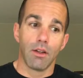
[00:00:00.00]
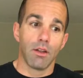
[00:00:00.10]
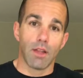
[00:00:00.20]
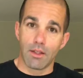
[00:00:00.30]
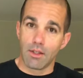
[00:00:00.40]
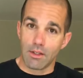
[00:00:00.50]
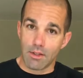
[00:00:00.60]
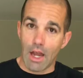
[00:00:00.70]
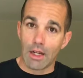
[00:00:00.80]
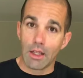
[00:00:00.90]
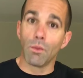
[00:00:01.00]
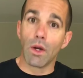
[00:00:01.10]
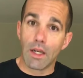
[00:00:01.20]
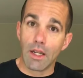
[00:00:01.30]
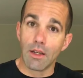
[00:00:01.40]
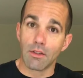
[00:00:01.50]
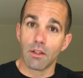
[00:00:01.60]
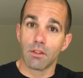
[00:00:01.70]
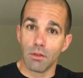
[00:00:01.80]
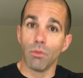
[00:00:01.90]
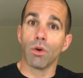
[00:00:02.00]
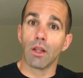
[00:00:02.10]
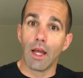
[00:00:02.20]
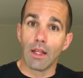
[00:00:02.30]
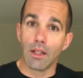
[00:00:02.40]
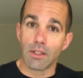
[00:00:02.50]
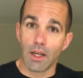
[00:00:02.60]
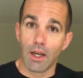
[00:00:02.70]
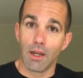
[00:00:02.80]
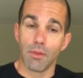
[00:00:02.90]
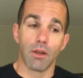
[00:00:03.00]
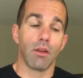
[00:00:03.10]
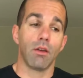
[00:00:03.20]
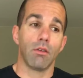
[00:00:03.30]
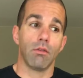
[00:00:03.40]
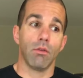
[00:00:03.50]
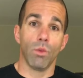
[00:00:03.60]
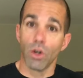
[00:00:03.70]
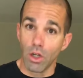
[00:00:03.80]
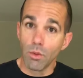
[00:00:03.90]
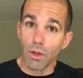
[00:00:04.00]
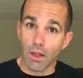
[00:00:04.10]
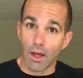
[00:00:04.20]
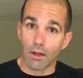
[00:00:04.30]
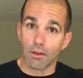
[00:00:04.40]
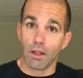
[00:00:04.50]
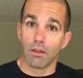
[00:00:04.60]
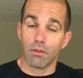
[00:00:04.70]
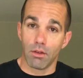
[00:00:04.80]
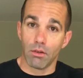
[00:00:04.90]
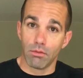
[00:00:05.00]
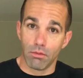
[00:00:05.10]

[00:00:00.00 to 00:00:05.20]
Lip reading: That's exactly what it is. It's the more likely time, and we're good with that. That's, you know,